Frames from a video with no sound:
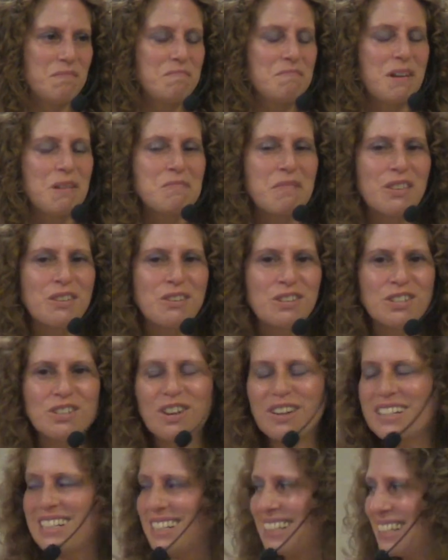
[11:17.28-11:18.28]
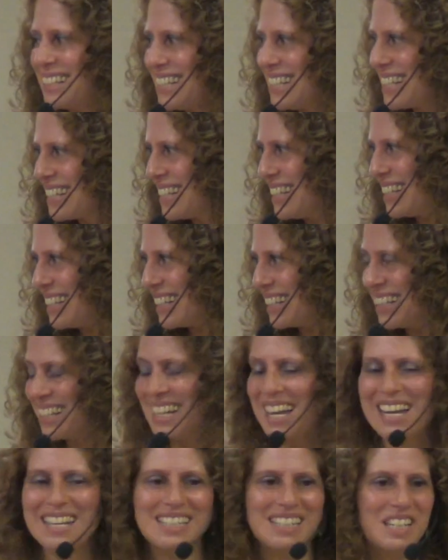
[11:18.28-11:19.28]
My mother started listening
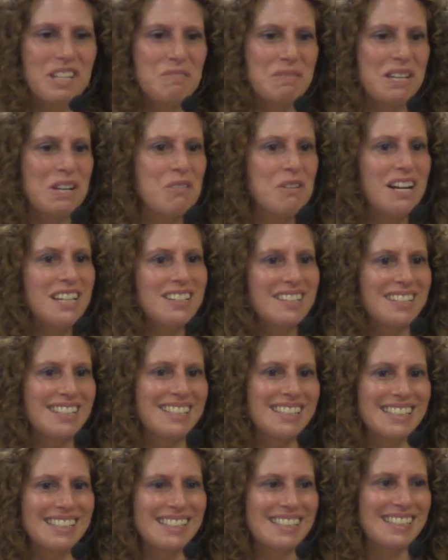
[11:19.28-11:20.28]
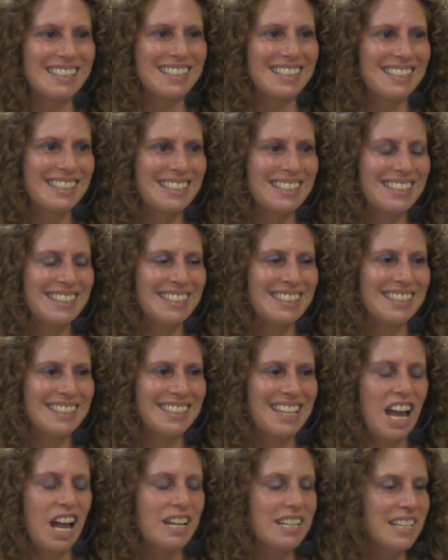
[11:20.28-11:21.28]
and asking me questions.
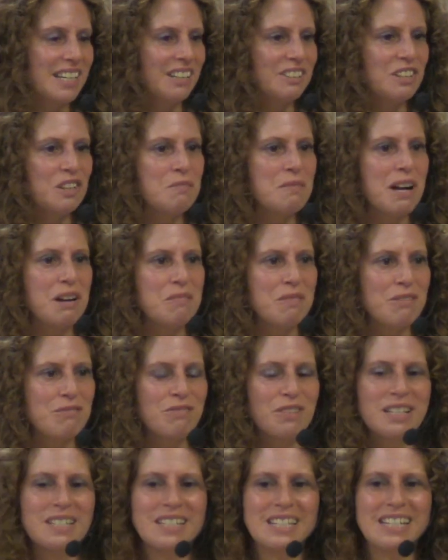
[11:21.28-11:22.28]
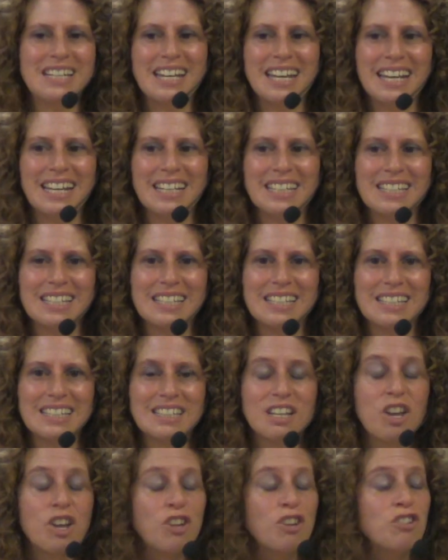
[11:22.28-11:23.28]
I'd tell her about my friends in
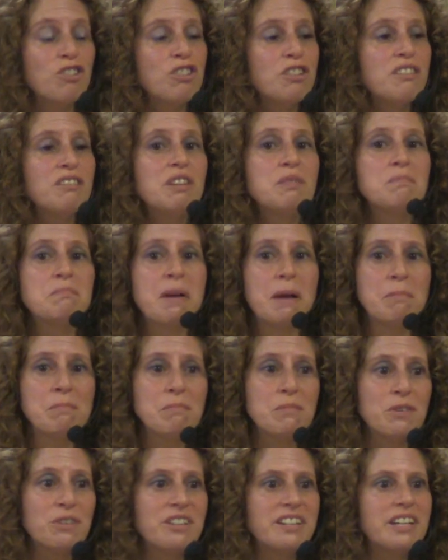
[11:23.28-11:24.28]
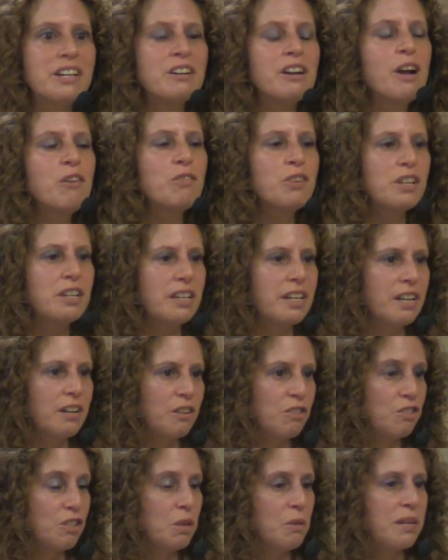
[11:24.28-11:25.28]
Kansas. She remembered year after
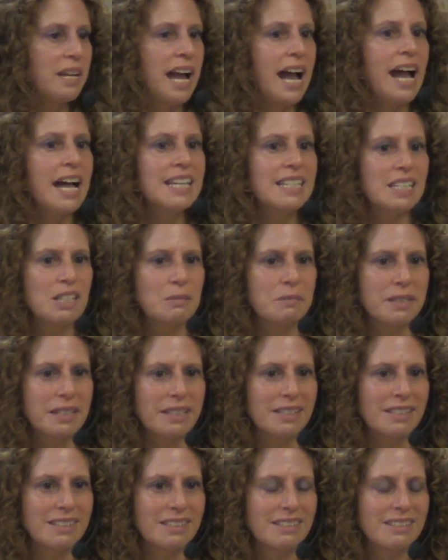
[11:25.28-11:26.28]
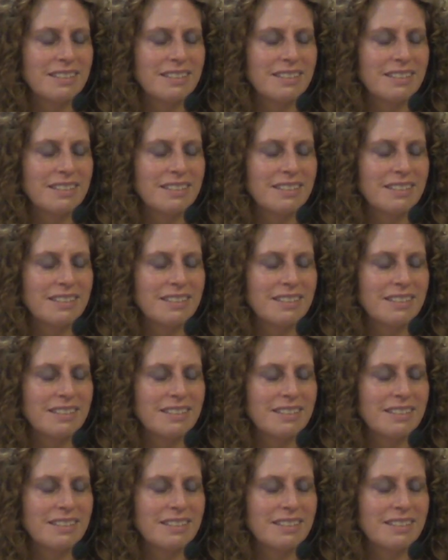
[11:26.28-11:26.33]
year, and she would ask me,